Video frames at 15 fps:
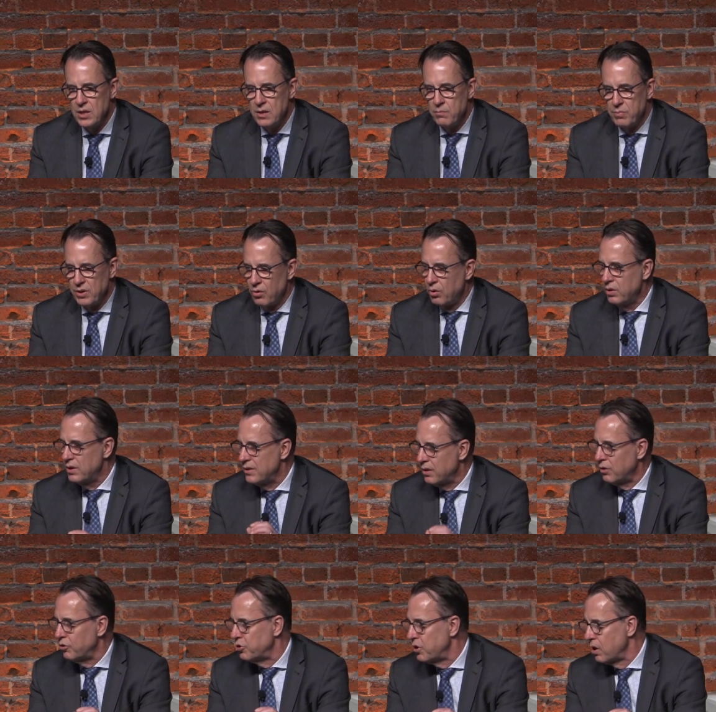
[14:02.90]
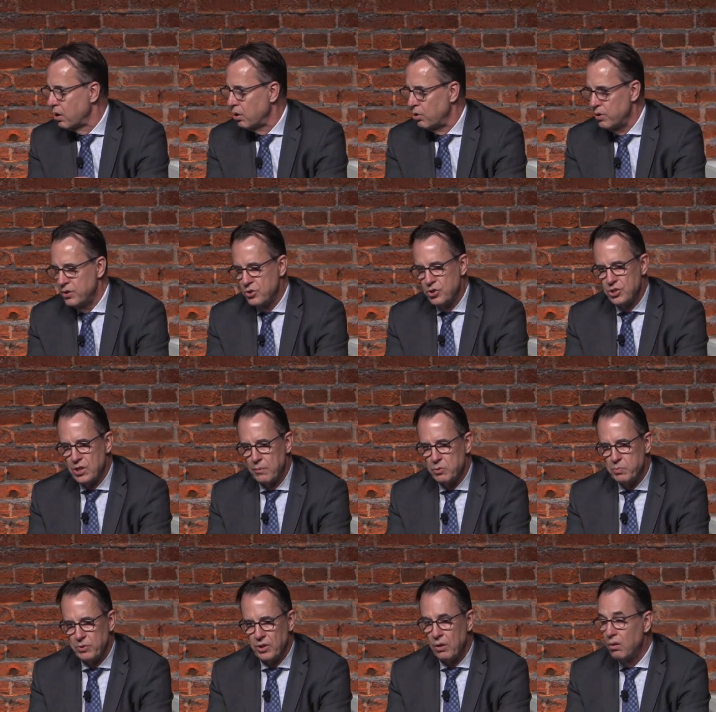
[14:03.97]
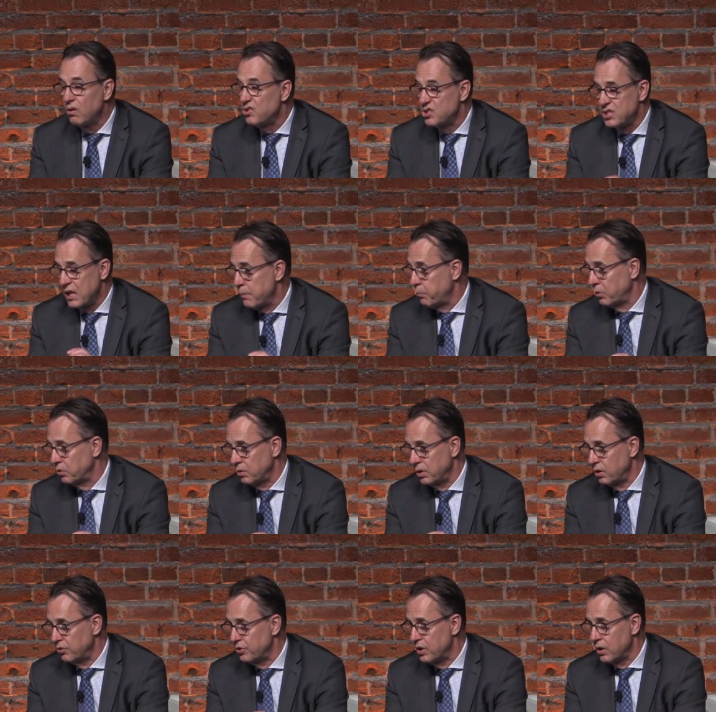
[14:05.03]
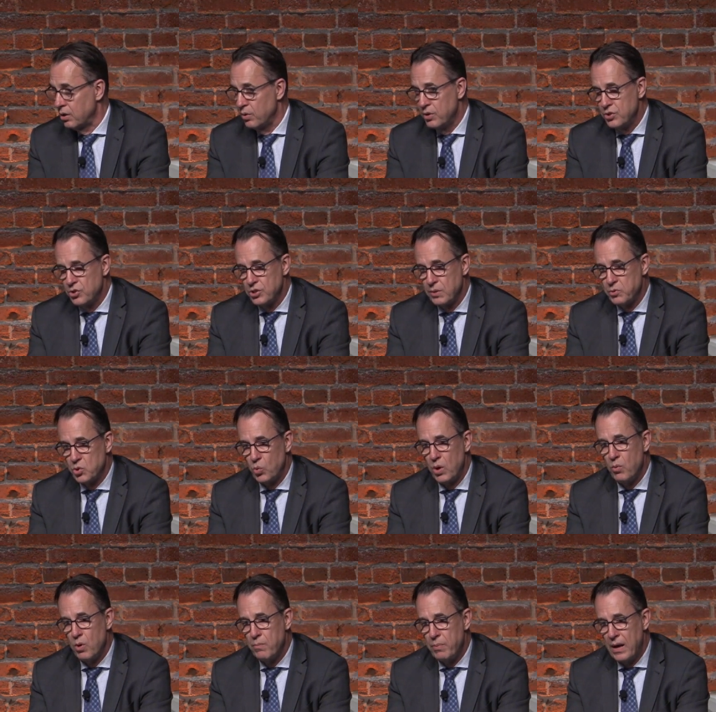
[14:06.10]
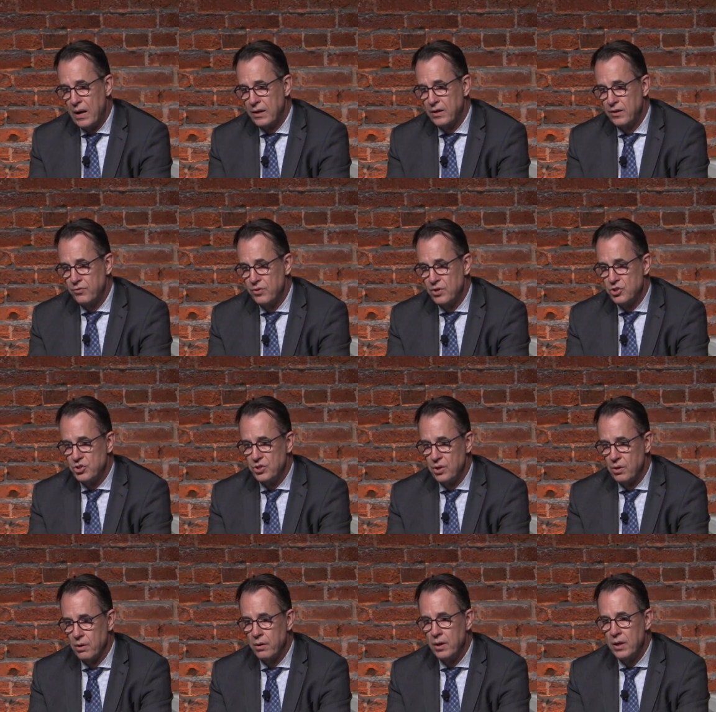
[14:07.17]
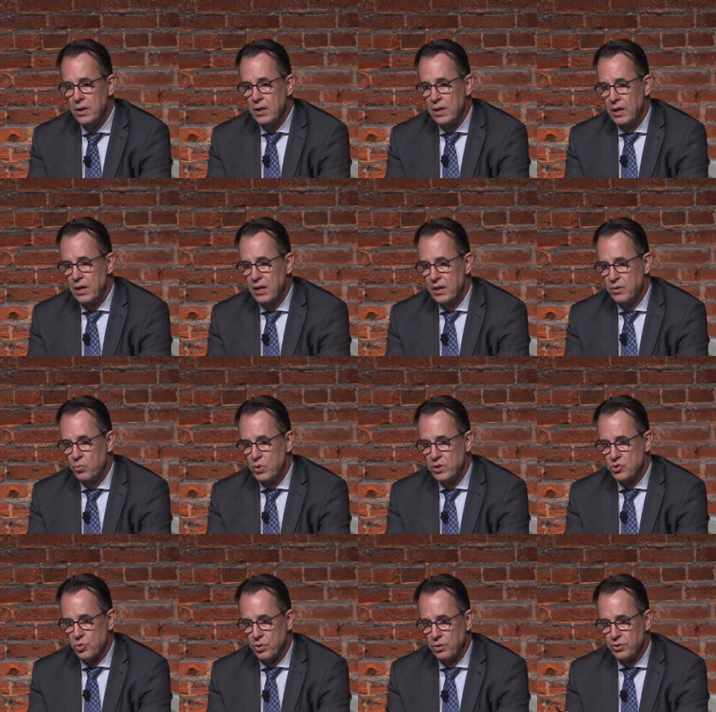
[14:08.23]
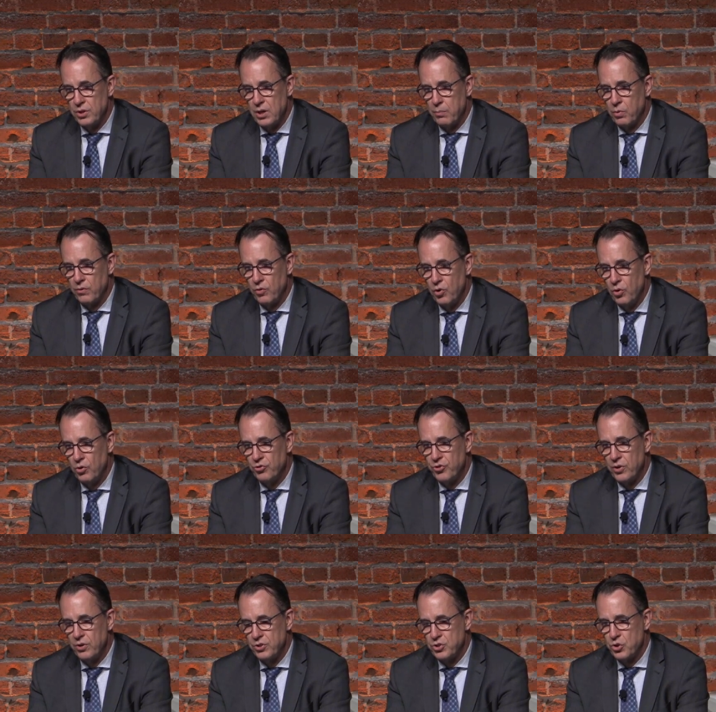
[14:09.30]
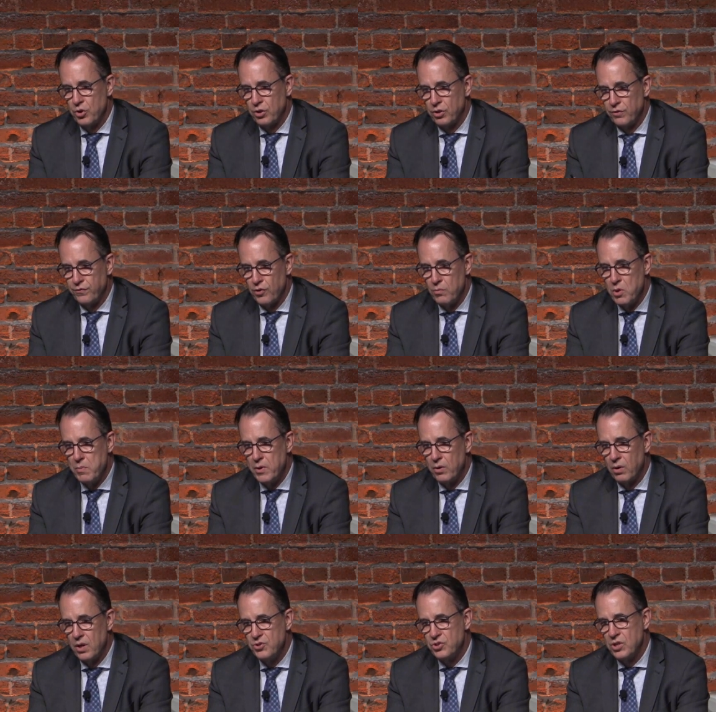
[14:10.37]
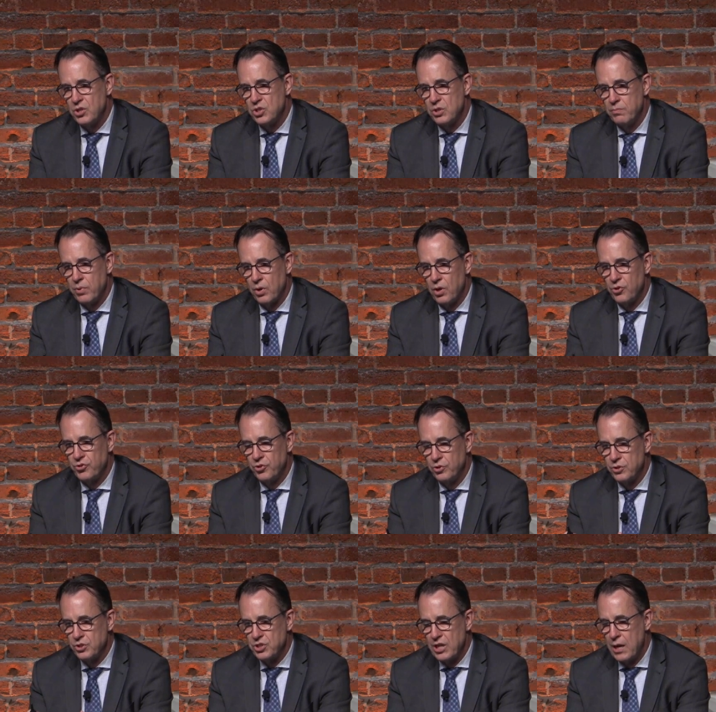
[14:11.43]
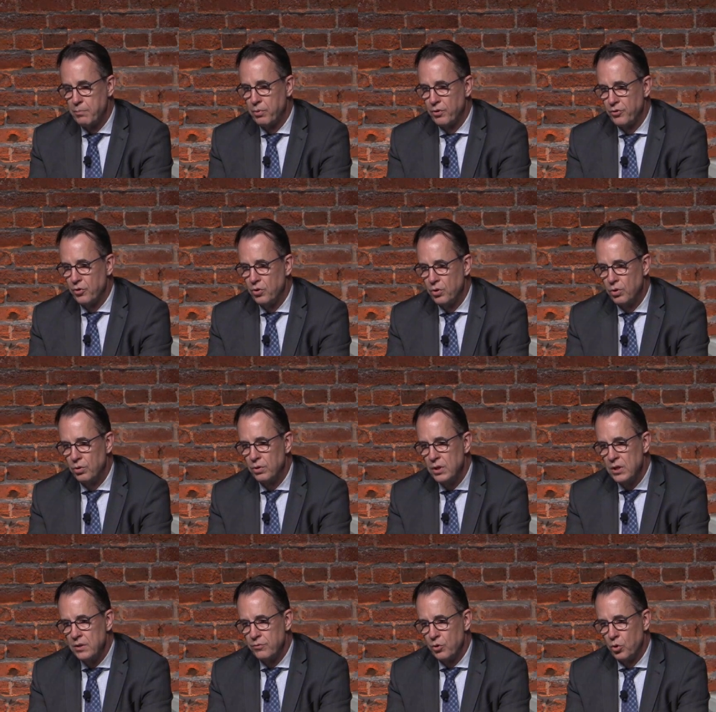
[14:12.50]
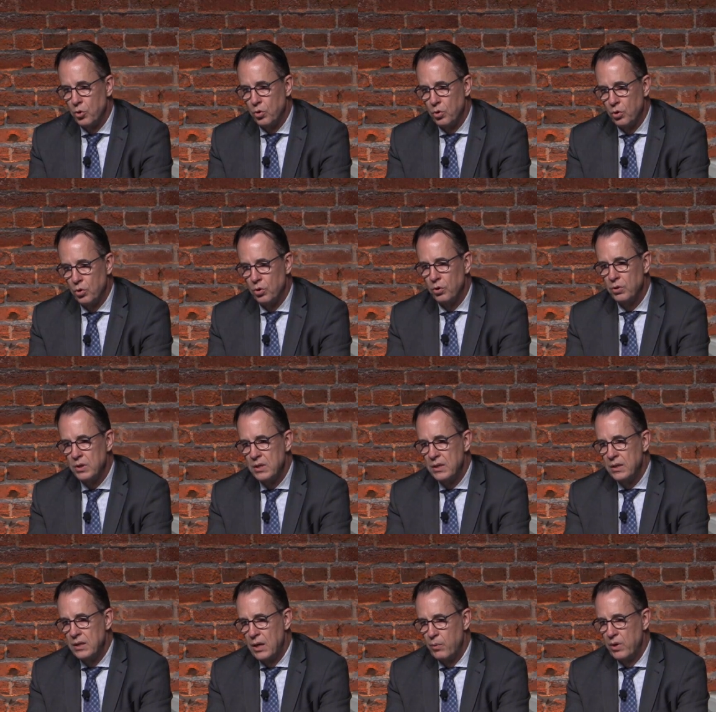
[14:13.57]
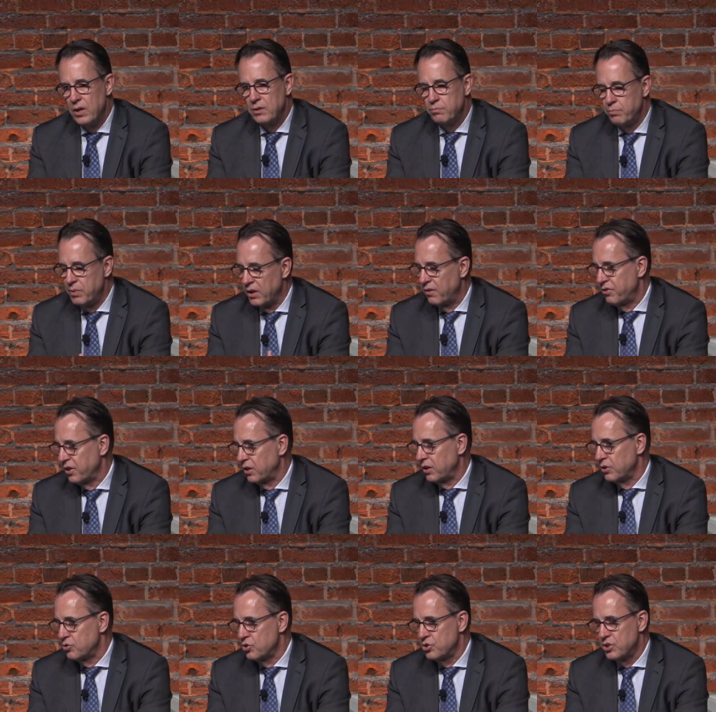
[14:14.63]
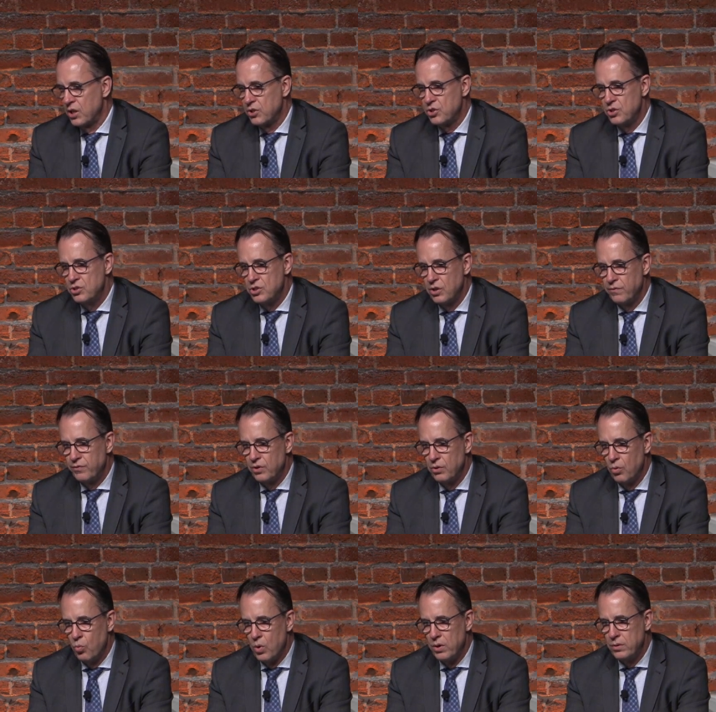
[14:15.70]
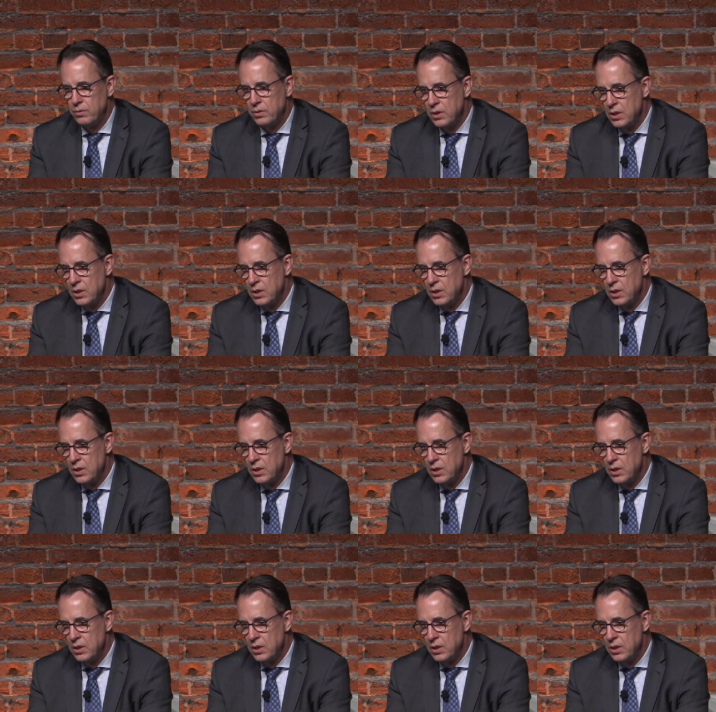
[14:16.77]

but only in little narrow intercepts. But they only sampled little narrow intercepts. So we went back in this year and we drilled a number of holes there to sort of confirm the mineralization, but also to sample the whole hole. And we had big, thick intersections of 1